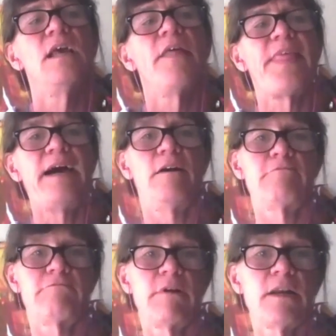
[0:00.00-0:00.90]
that are
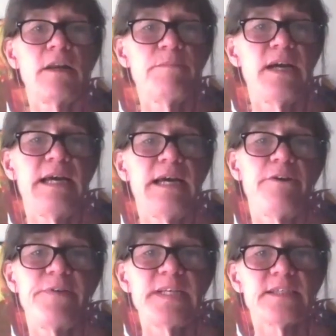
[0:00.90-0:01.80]
run by our
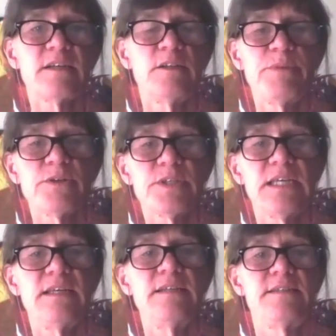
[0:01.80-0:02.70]
physical
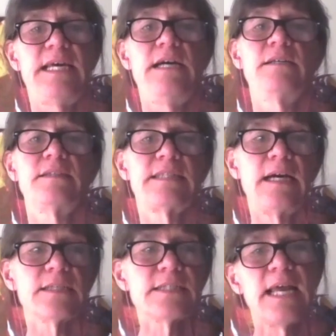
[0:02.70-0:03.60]
bodies that are that
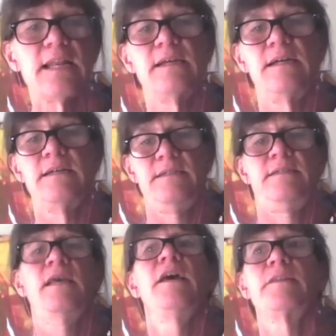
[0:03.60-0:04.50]
are telling us
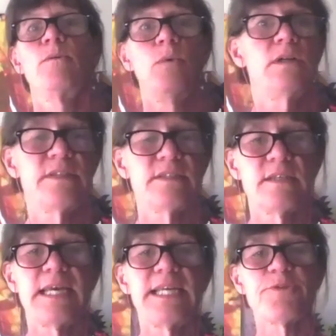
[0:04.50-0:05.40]
the world is a
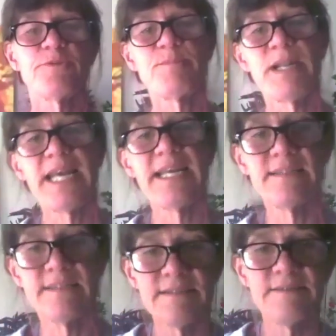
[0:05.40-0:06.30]
dangerous
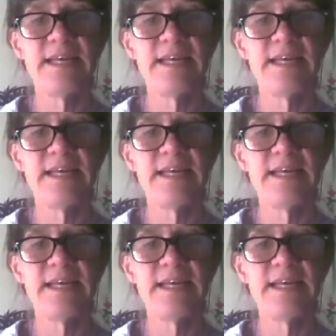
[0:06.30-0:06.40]
place.